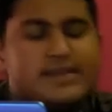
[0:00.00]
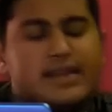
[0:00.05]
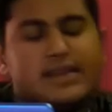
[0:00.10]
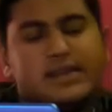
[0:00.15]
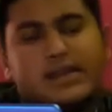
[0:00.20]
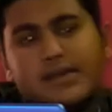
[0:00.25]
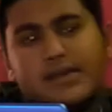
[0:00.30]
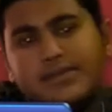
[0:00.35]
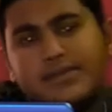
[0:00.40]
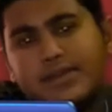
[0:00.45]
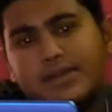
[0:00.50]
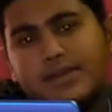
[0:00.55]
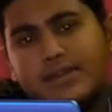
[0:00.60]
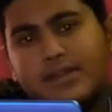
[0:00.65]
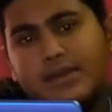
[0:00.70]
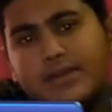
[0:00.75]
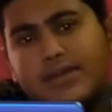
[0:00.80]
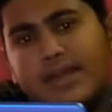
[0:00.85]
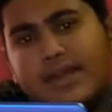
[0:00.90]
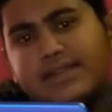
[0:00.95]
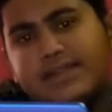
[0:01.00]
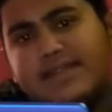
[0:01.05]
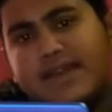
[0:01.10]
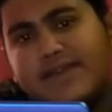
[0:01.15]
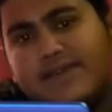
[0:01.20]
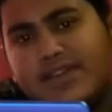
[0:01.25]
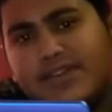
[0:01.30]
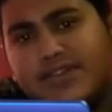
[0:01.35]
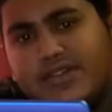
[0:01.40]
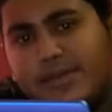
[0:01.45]
that comes in that
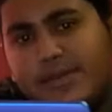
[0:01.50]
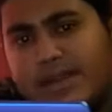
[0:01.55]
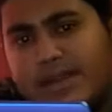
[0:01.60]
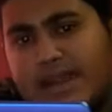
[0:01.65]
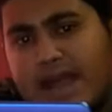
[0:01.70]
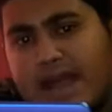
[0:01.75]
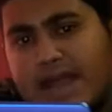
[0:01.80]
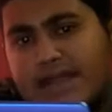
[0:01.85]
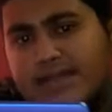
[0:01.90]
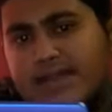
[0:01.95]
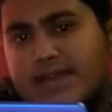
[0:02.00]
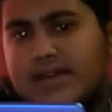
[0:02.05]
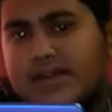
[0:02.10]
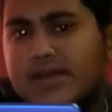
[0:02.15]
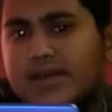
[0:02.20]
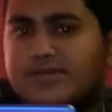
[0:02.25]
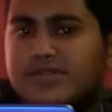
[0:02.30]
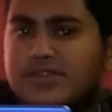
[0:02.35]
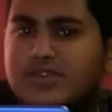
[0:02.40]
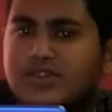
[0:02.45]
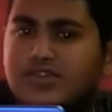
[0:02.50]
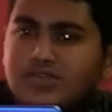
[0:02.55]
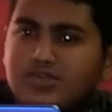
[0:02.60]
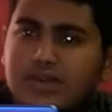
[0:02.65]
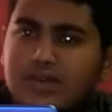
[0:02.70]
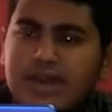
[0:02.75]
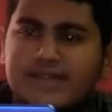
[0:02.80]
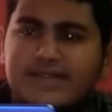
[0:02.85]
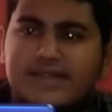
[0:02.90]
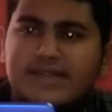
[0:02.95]
7999 that comes with the
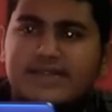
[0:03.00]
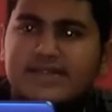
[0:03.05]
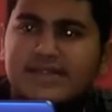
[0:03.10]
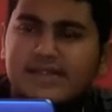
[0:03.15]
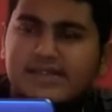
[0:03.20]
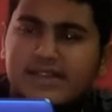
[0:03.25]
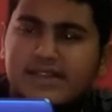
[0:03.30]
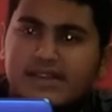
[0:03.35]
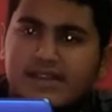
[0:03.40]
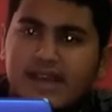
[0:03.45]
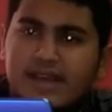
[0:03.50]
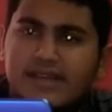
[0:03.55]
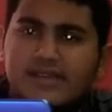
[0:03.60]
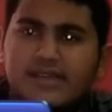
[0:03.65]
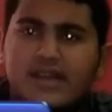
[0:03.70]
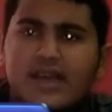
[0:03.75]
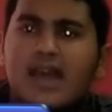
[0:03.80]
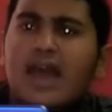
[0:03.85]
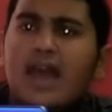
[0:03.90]
2 gigs and 16 gigs.